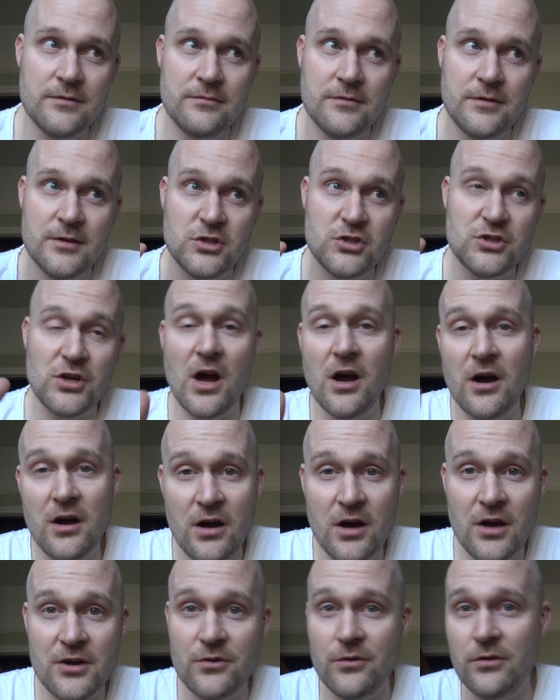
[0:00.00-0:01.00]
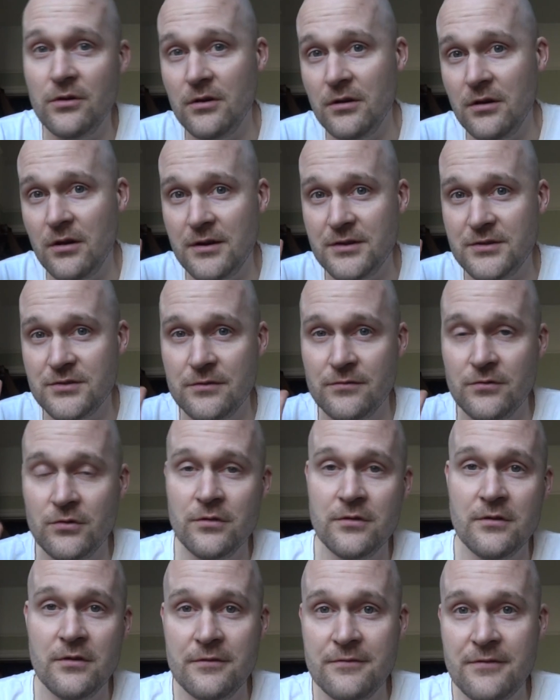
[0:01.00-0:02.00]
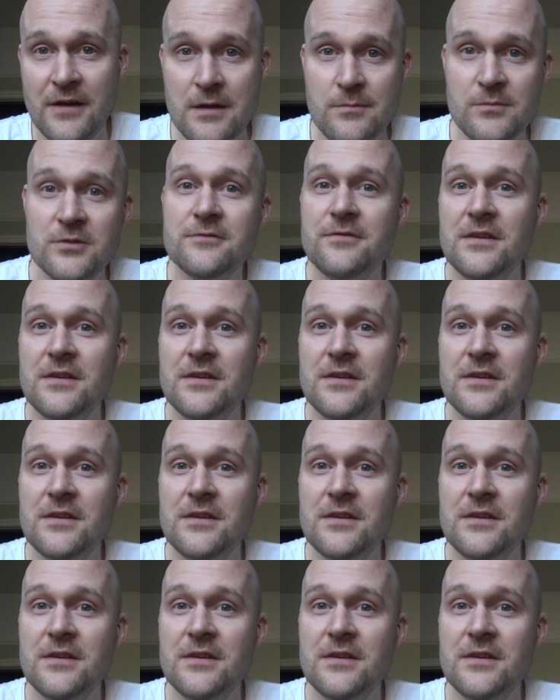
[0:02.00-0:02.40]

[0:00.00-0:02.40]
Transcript: the Shard or like sort of other famous